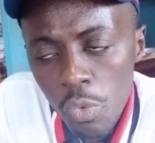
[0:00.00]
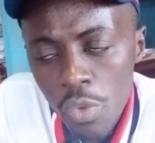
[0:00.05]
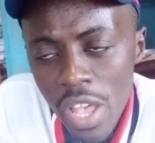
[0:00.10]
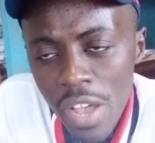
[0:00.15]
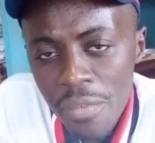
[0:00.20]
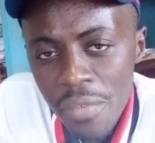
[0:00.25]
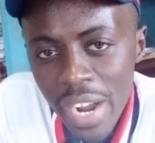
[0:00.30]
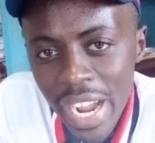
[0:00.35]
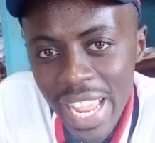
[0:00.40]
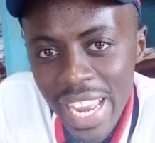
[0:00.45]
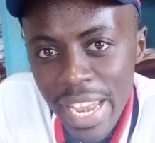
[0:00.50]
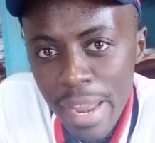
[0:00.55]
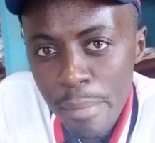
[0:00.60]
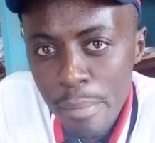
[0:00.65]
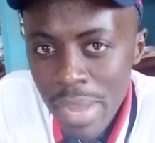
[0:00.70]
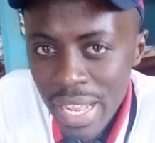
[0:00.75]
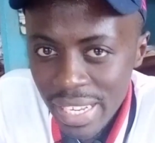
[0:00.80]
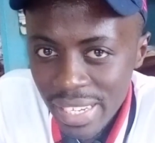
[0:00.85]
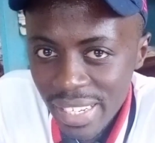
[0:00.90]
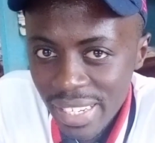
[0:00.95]
we have
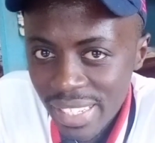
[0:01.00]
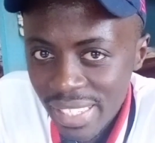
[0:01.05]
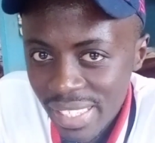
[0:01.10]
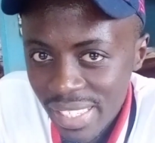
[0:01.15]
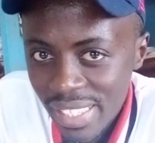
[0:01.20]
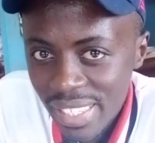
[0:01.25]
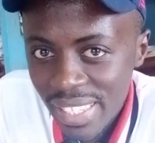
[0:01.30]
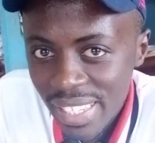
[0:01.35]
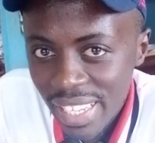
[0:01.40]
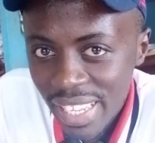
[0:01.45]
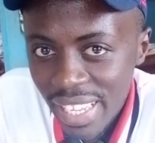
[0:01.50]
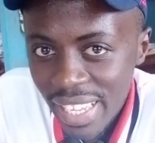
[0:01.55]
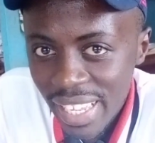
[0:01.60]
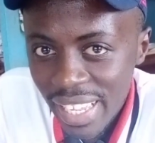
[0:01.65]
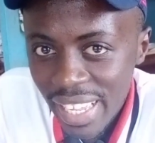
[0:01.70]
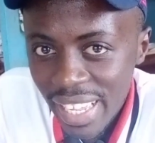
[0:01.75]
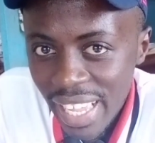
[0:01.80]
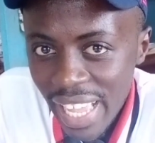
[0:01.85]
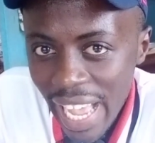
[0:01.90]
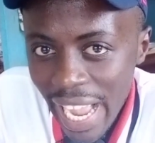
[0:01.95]
kinematics.
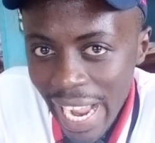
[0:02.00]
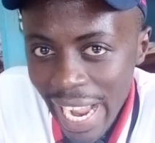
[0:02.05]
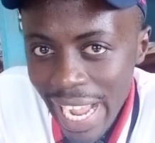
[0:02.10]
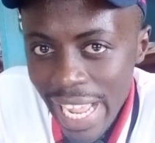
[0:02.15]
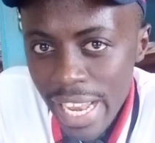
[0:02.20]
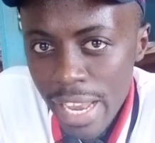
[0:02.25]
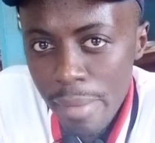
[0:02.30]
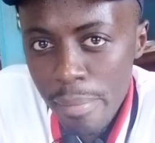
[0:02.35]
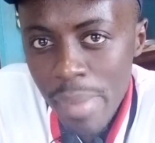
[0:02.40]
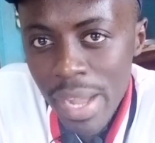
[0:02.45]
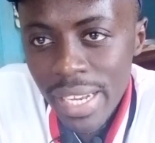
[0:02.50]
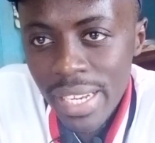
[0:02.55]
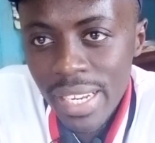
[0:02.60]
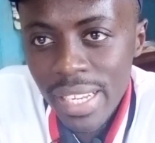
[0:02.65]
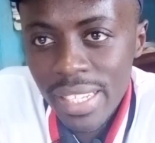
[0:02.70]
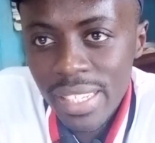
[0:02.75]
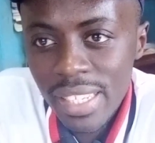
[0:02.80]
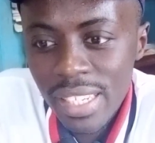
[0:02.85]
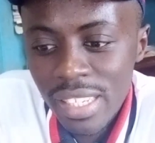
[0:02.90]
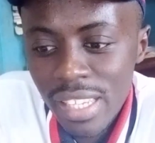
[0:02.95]

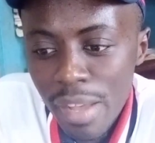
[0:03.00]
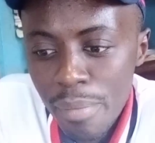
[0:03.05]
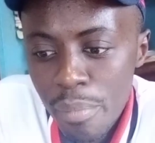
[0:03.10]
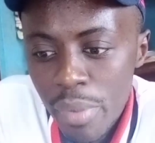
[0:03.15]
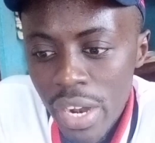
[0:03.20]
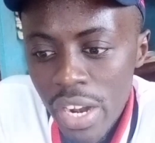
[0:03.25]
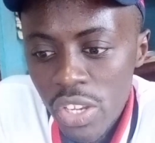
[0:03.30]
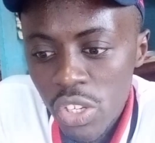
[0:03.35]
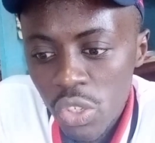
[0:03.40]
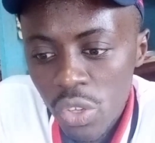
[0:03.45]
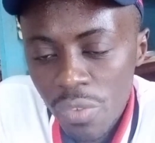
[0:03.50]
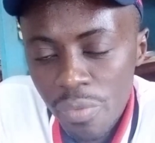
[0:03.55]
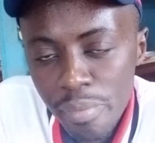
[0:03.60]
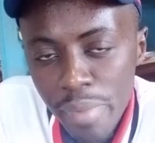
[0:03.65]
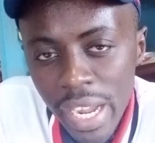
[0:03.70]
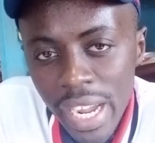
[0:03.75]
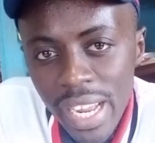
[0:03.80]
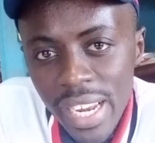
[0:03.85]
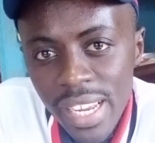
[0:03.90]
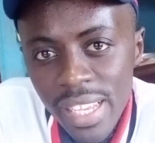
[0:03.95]
Kinematics is a branch of
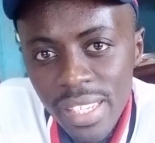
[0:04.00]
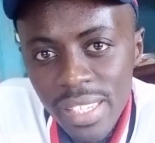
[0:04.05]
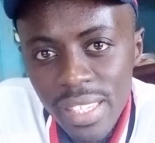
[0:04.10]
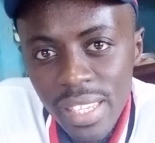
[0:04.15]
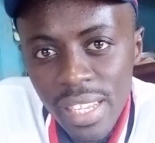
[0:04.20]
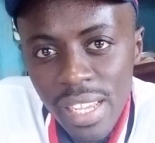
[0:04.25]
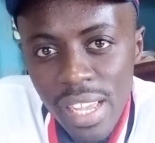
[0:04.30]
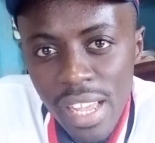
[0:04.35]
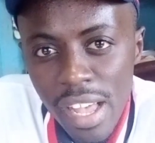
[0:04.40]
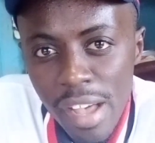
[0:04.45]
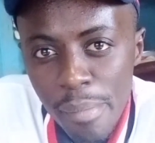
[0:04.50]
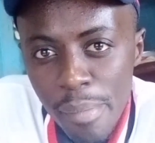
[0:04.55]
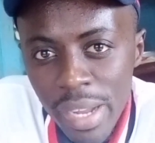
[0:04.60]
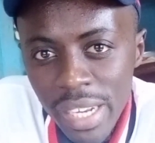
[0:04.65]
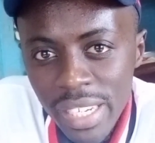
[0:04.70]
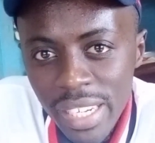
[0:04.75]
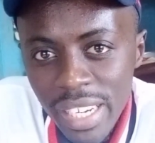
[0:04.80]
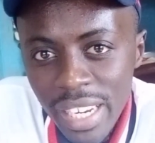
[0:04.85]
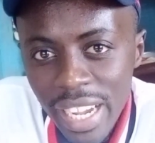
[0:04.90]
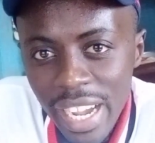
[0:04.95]
mechanics,
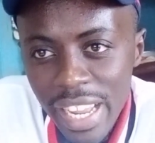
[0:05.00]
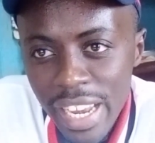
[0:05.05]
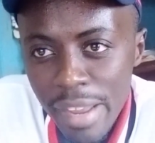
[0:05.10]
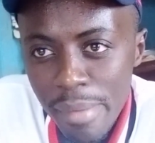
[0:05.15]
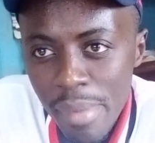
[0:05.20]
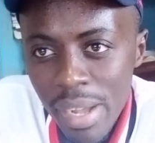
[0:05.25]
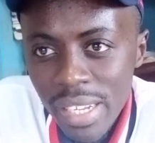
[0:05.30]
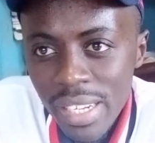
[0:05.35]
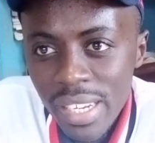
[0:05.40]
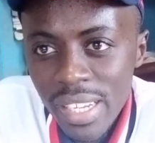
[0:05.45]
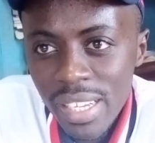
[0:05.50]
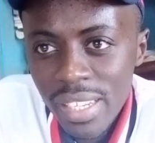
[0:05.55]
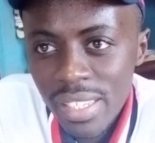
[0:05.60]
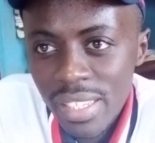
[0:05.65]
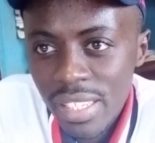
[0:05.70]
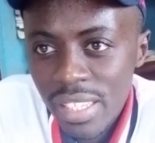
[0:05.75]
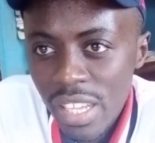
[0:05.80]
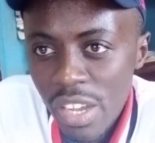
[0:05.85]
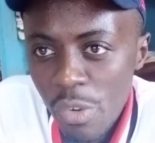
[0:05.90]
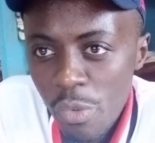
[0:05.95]
but in
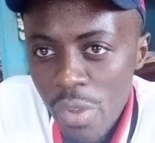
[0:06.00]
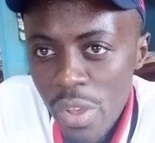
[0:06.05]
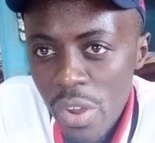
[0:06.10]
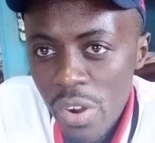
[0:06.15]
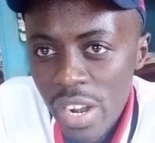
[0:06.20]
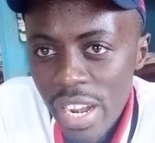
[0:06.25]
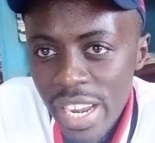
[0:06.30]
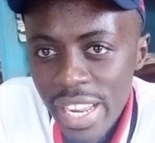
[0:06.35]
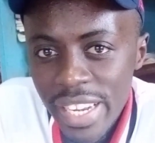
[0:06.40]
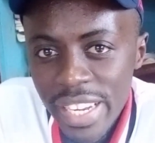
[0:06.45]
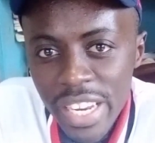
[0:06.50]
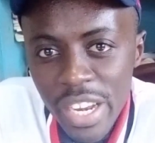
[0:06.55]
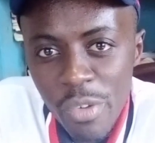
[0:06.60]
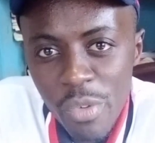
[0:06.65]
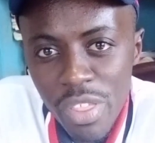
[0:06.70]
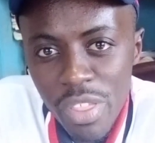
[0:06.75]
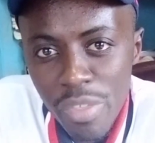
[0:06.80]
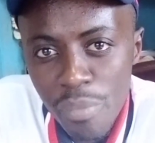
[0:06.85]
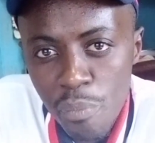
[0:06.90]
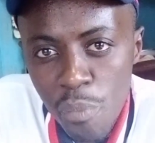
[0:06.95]
kinematics we only
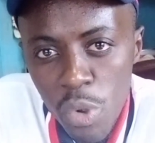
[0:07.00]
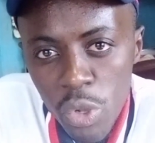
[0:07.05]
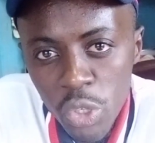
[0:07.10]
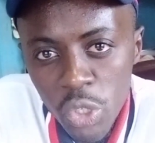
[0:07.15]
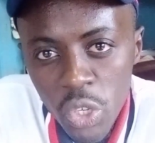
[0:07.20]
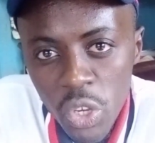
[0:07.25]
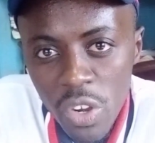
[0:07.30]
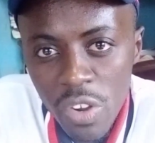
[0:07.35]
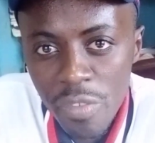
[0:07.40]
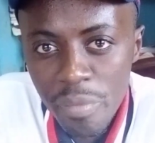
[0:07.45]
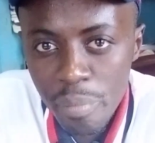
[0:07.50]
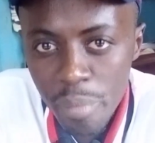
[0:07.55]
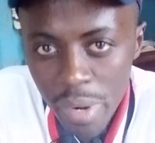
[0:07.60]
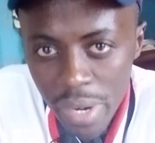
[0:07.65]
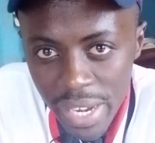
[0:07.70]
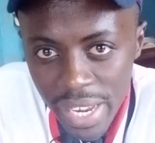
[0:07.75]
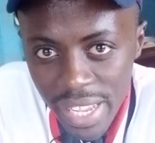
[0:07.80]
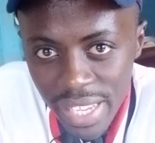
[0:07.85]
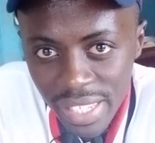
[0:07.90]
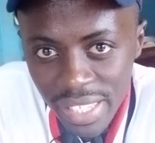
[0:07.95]
deal with motion of
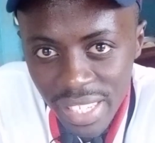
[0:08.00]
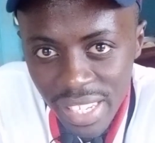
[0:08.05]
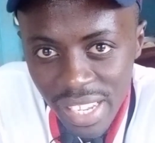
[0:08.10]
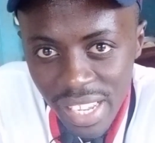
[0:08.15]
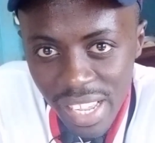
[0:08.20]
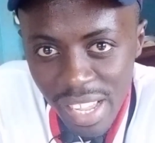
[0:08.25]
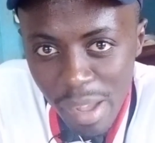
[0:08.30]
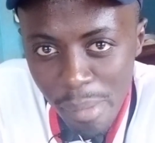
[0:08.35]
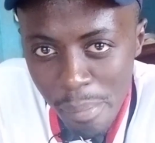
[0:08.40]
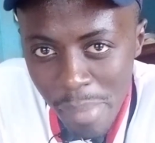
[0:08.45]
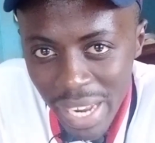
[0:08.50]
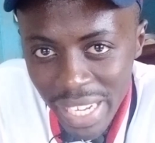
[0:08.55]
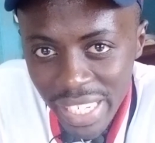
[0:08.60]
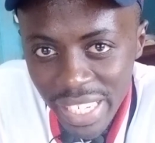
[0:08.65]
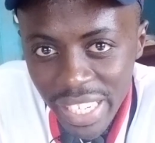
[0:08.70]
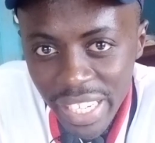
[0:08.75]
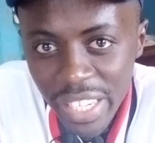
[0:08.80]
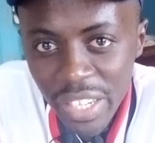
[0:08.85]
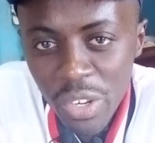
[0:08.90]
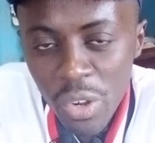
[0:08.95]
bodies
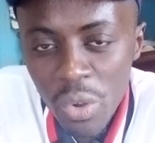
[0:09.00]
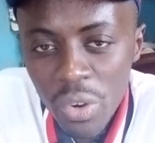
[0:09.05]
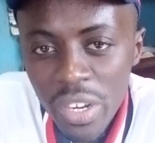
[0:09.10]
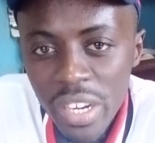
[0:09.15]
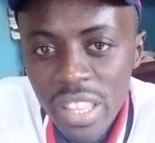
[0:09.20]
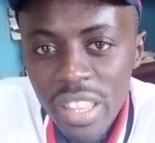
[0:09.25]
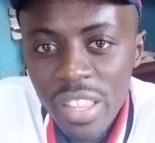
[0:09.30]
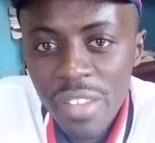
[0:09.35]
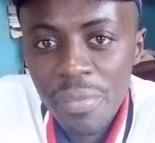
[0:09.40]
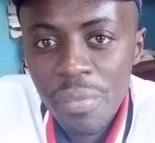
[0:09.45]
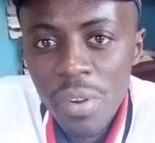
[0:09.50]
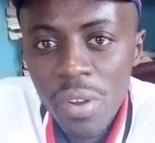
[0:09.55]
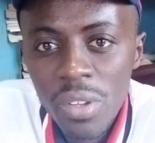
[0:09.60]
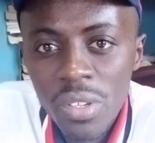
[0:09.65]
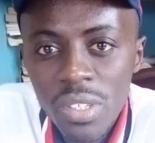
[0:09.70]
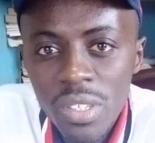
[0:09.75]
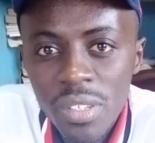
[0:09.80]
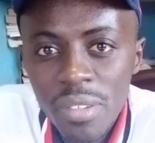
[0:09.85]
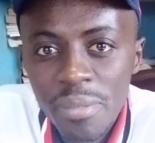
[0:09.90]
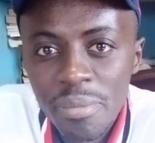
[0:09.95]
but ignoring the
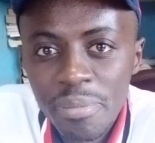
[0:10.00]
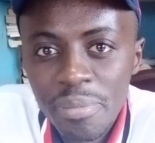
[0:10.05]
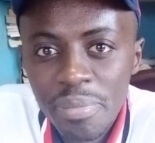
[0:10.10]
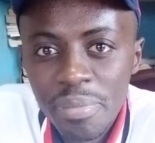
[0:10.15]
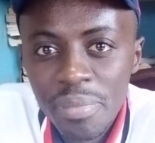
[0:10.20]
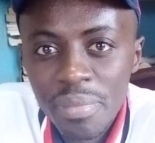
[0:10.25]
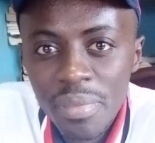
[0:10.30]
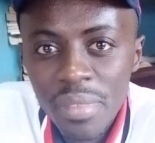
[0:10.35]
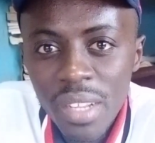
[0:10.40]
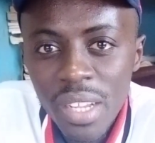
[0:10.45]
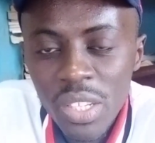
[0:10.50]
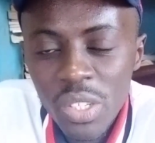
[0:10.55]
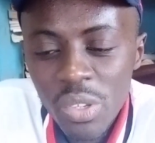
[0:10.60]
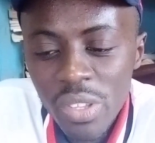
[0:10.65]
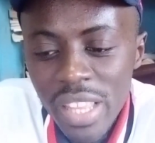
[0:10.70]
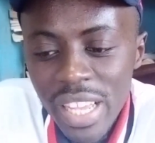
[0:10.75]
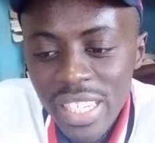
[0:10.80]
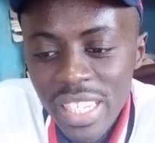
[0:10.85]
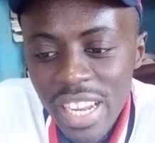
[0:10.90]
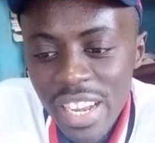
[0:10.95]
force.
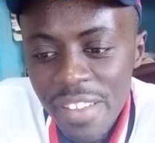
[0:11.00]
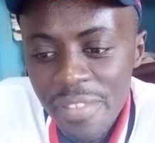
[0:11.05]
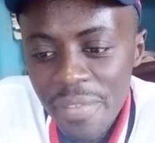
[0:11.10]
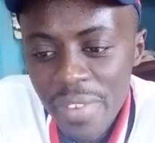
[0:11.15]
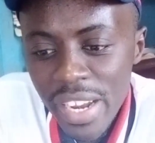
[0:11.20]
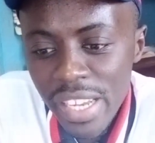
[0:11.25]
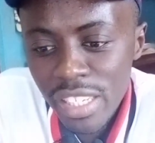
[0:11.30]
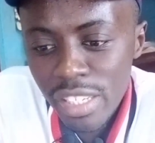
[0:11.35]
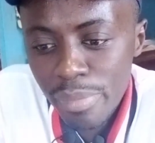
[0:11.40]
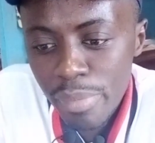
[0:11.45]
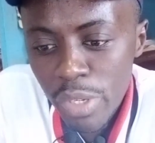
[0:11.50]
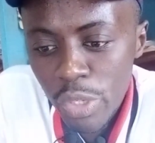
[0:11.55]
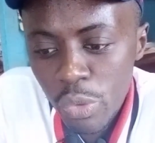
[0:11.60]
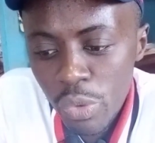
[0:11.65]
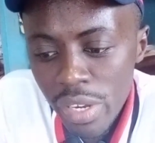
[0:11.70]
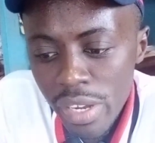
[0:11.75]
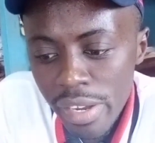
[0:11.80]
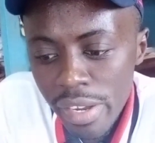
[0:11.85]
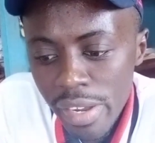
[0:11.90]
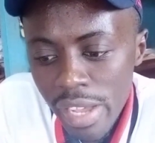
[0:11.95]
So there's a difference
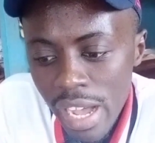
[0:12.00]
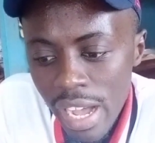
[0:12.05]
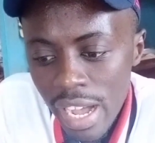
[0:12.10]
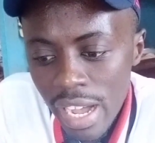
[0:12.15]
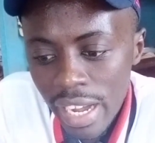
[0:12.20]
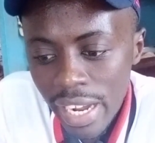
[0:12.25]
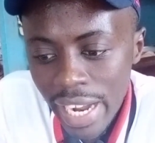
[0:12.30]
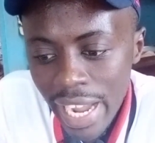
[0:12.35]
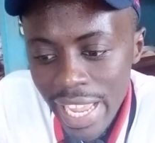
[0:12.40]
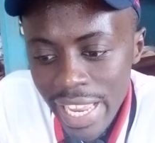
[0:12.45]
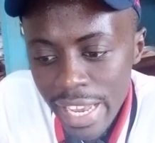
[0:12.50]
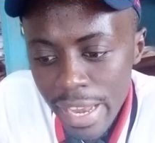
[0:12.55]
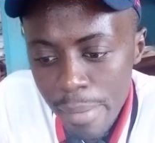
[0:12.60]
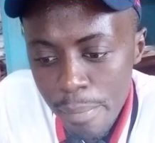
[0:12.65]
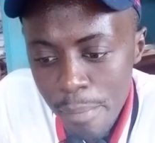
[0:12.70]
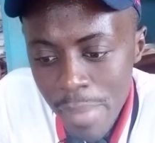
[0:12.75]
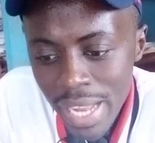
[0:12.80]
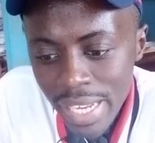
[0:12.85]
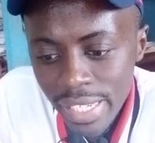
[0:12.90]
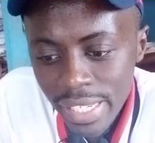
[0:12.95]
between
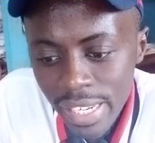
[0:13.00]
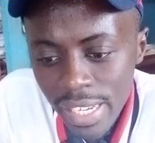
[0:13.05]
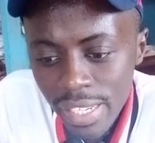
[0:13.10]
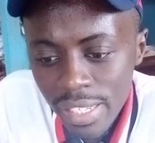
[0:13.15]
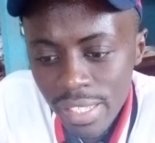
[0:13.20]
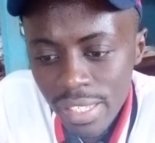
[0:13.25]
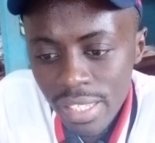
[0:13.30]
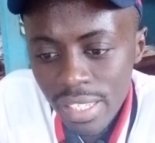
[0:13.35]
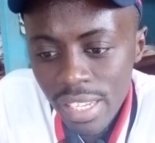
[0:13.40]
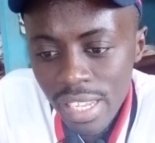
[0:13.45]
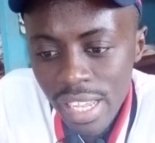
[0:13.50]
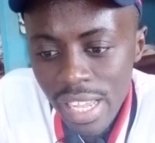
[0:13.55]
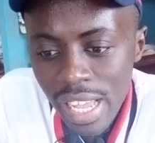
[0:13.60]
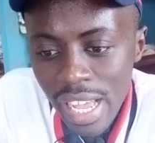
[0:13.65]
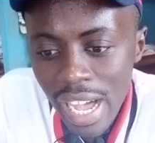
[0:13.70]
kinematics